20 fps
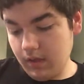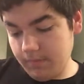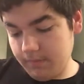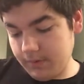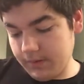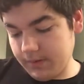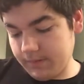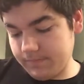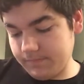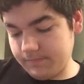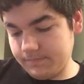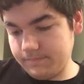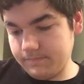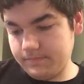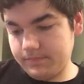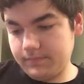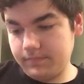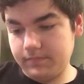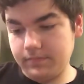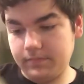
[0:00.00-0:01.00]
but
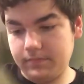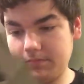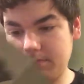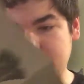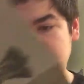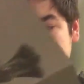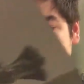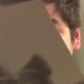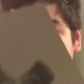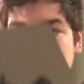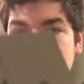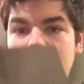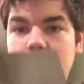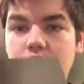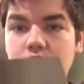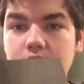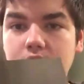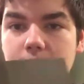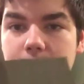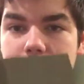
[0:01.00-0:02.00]

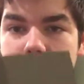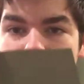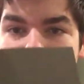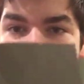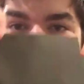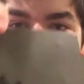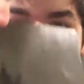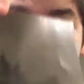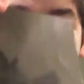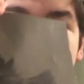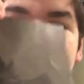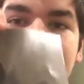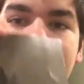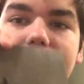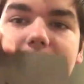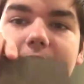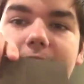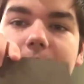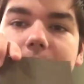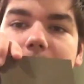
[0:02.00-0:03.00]
cool little poster. I
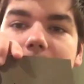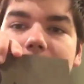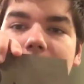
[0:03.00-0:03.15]
like it.